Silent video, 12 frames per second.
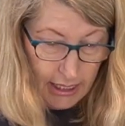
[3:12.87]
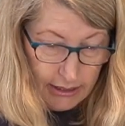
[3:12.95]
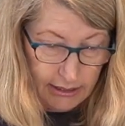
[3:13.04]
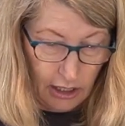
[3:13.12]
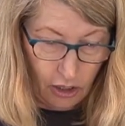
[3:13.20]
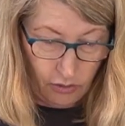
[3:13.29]

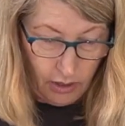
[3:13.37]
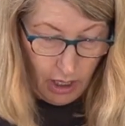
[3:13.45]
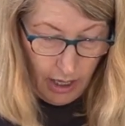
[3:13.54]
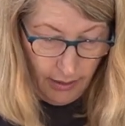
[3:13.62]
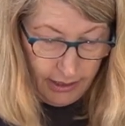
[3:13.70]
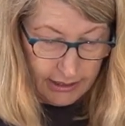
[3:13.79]
So
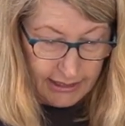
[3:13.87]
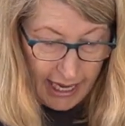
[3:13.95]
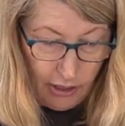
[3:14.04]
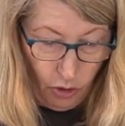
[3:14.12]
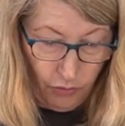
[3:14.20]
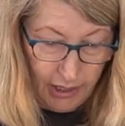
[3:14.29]
I'm going to
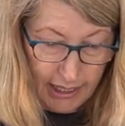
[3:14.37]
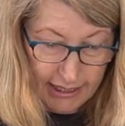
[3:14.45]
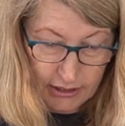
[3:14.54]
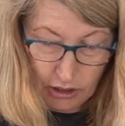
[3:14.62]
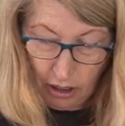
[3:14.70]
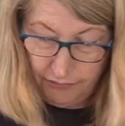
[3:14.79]
take all the
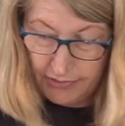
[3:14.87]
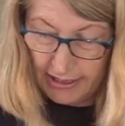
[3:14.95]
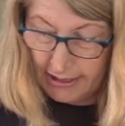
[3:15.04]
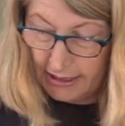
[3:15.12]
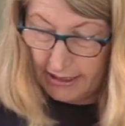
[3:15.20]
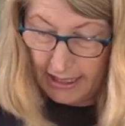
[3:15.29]
lids off
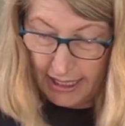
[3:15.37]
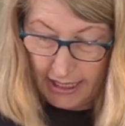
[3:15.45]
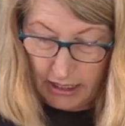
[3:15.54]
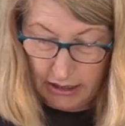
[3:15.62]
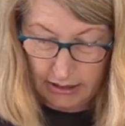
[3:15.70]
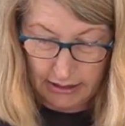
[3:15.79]
these
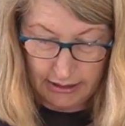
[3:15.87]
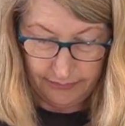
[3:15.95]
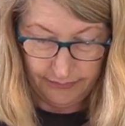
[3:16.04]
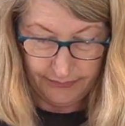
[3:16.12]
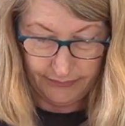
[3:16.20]
containers.